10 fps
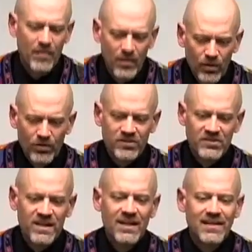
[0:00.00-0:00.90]
remember
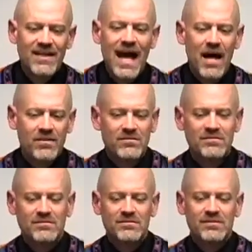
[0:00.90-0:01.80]
seeing that,
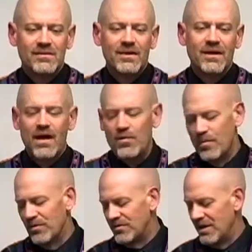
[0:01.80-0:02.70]
and I
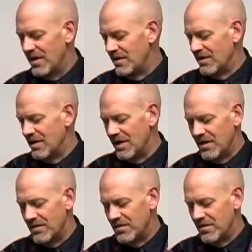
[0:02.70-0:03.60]
remember seeing the,
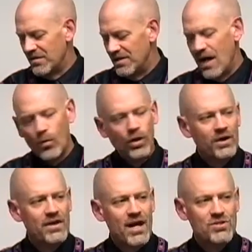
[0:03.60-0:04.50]
the
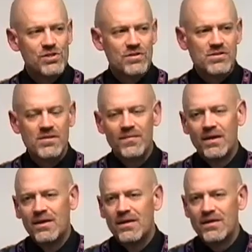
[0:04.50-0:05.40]
network connections
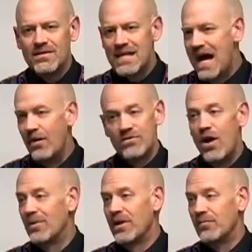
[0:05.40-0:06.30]
because now it's
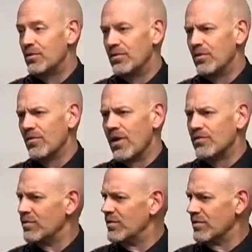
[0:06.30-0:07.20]
all become
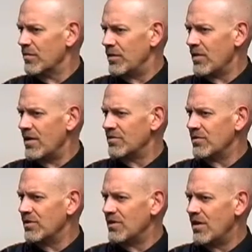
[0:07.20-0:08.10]
computerized. it computerized
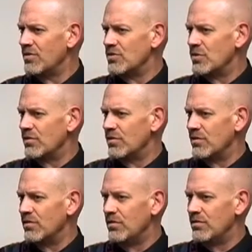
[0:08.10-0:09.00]
in your day, or did you use
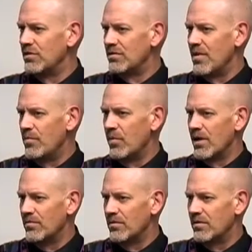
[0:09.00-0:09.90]
the, use the temple,
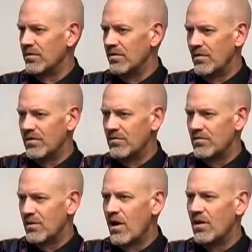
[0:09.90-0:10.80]
record, you know, the,
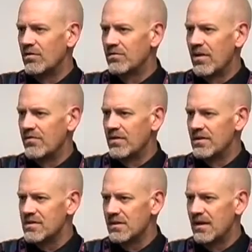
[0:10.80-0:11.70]
the card stuff and
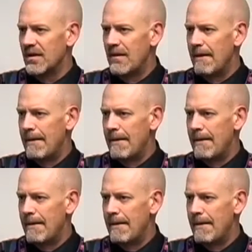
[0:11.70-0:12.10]
things like that?